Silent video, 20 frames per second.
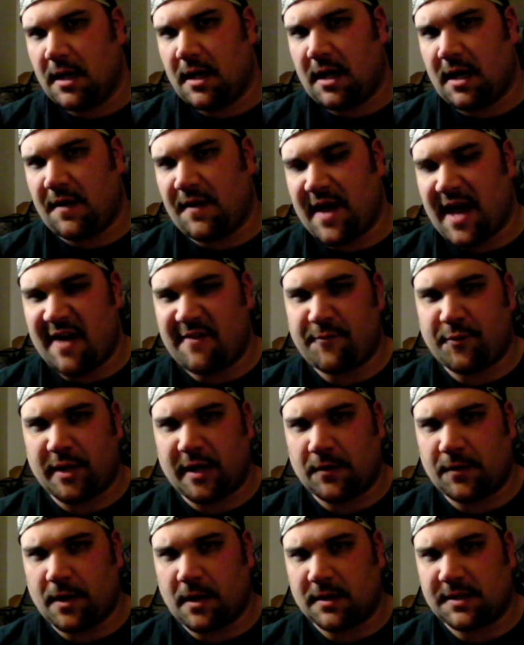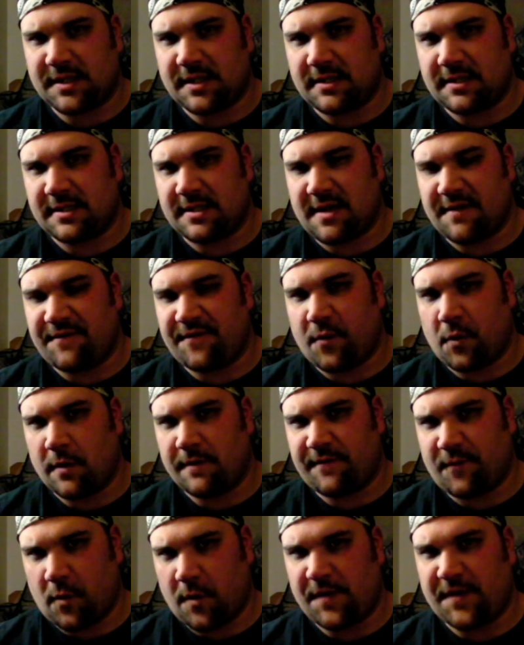They have put out Dark Sun stuff for
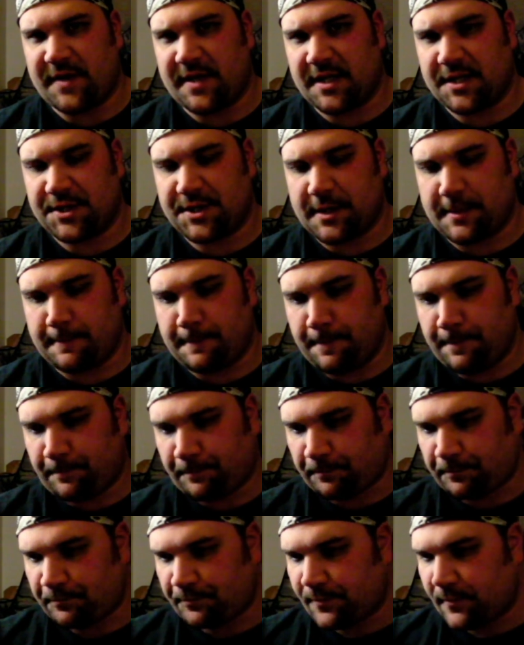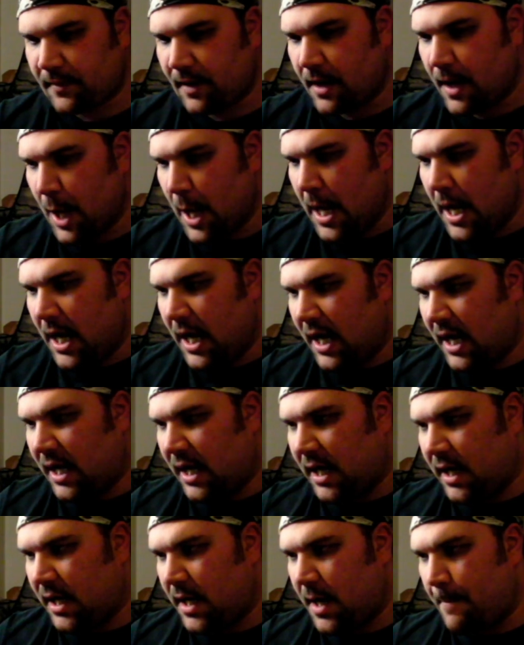4th edition.
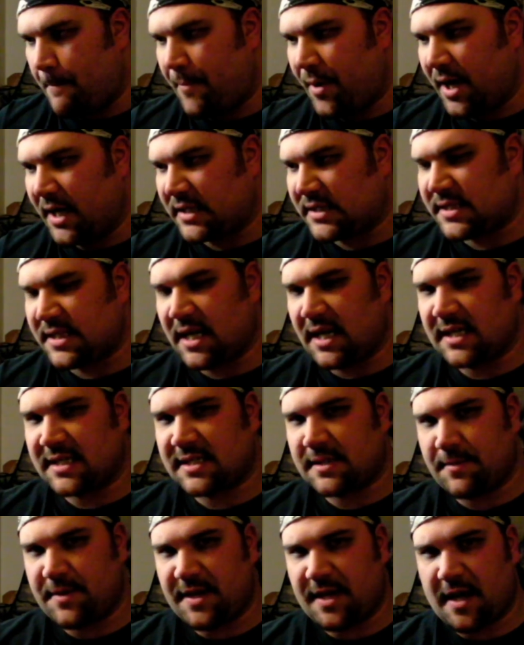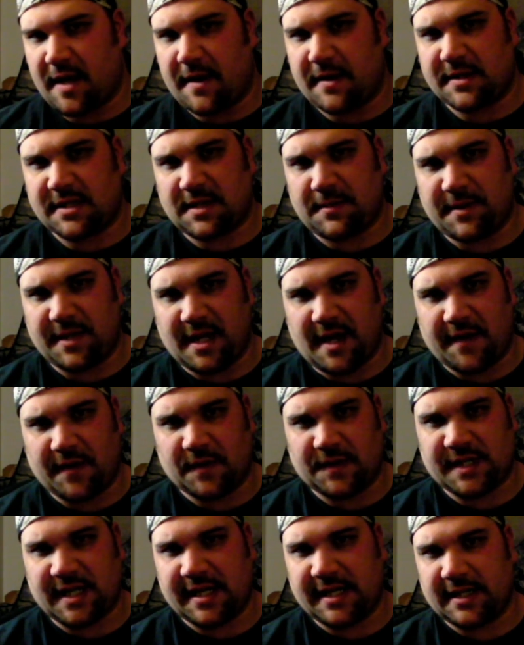But some of the other
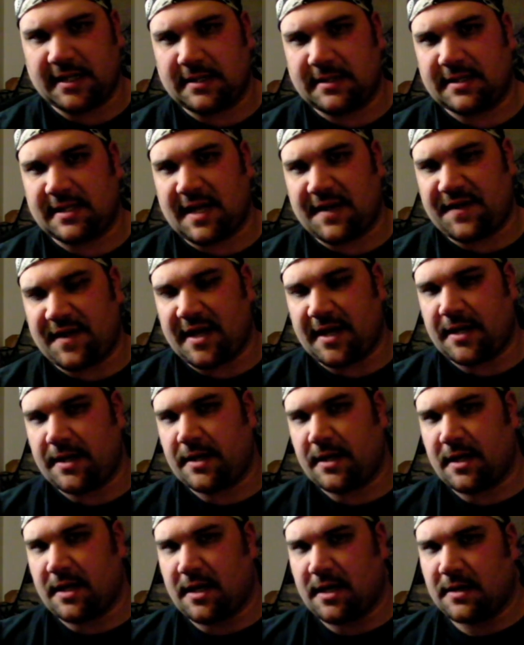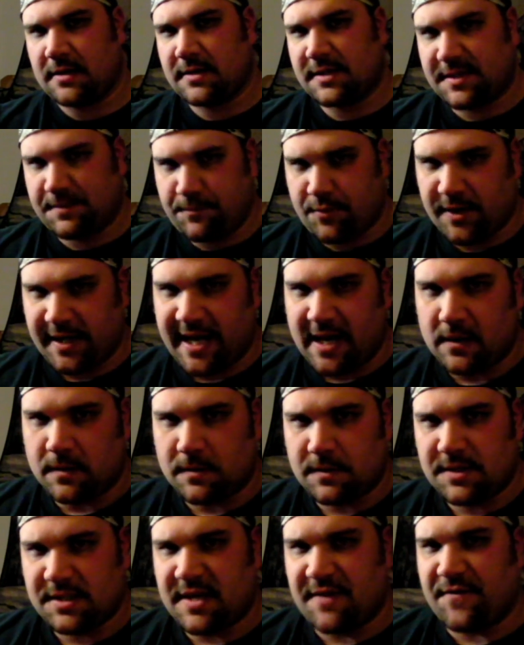settings, I think, putting
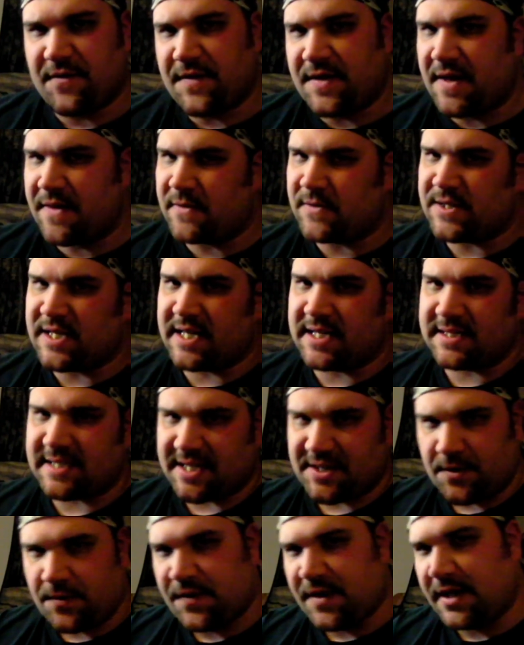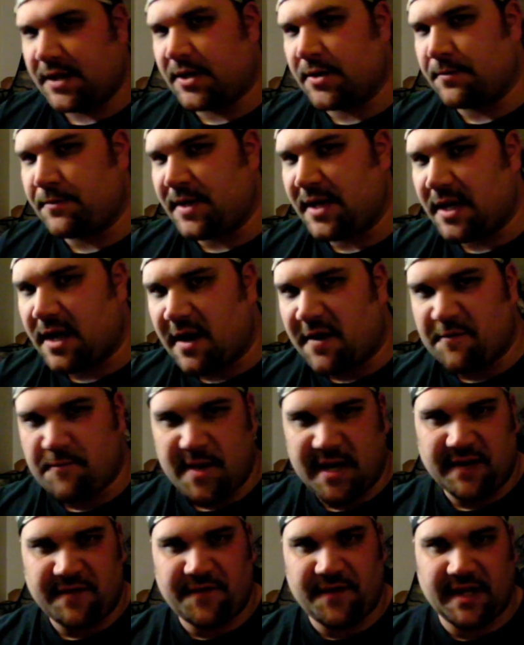out stuff for the other settings, I do think could be of
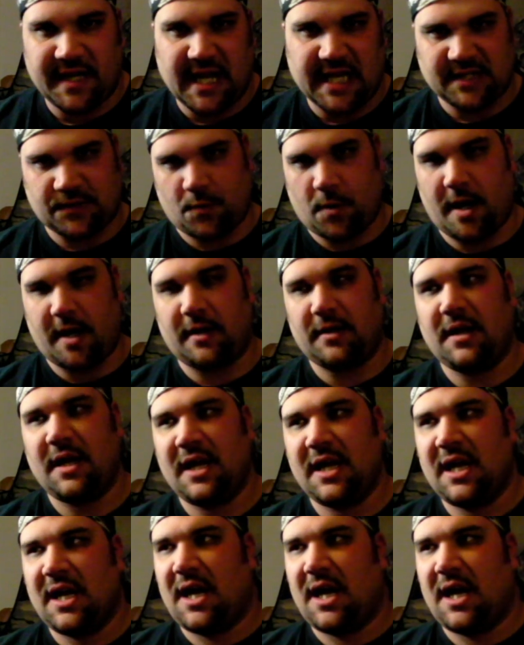benefit as well.